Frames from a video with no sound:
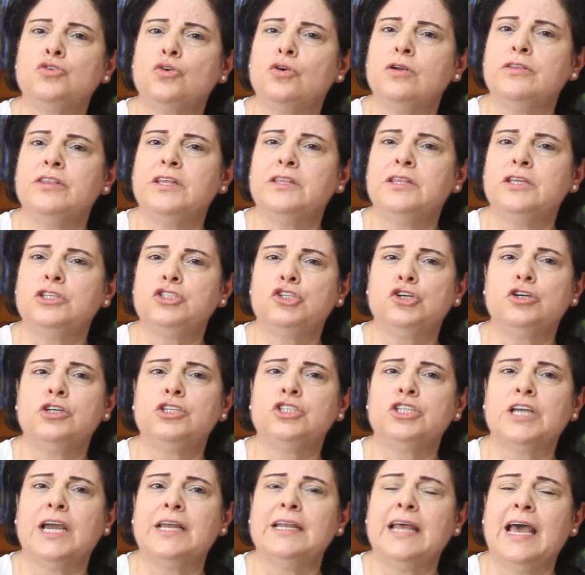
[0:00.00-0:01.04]
roles that the
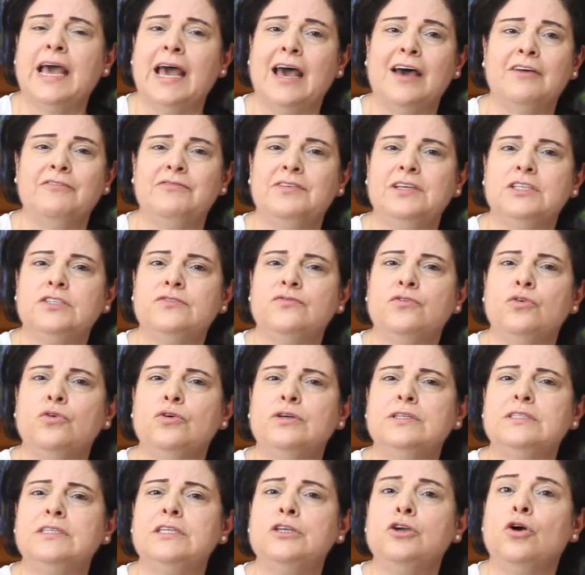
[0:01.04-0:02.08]
church can have is
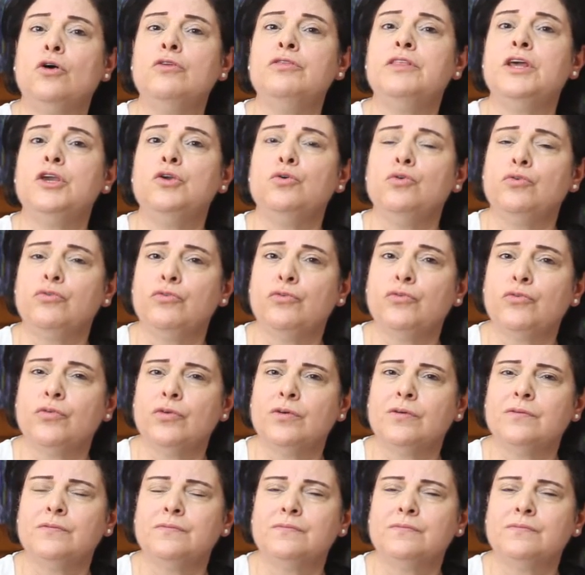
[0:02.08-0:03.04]
focusing on the youth,